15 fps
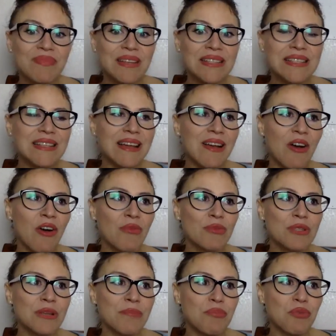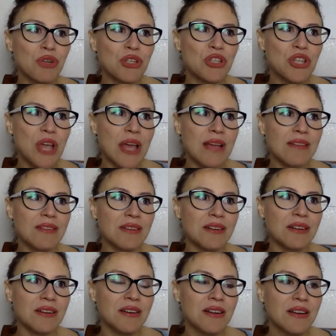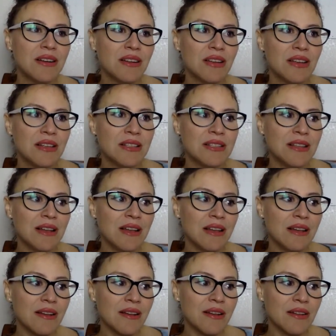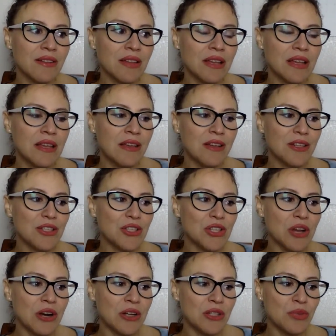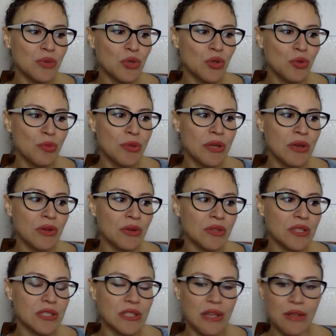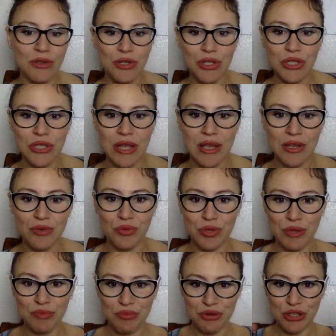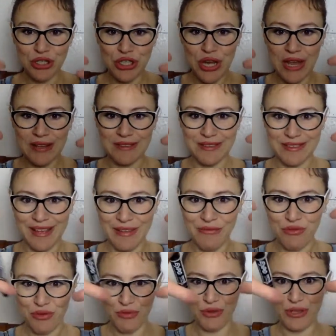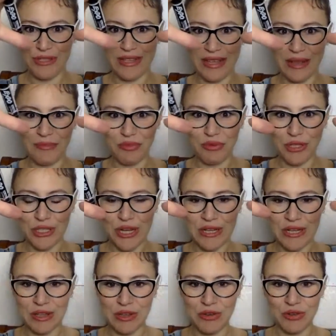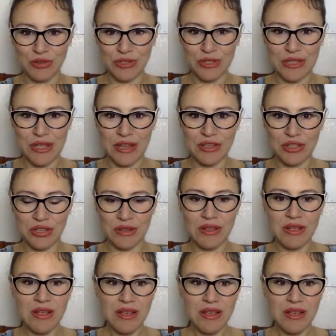it's like almost the projector. It's like the year starts with you being on the center stage with the projector. A full moon is like a projector, and you're on stage, and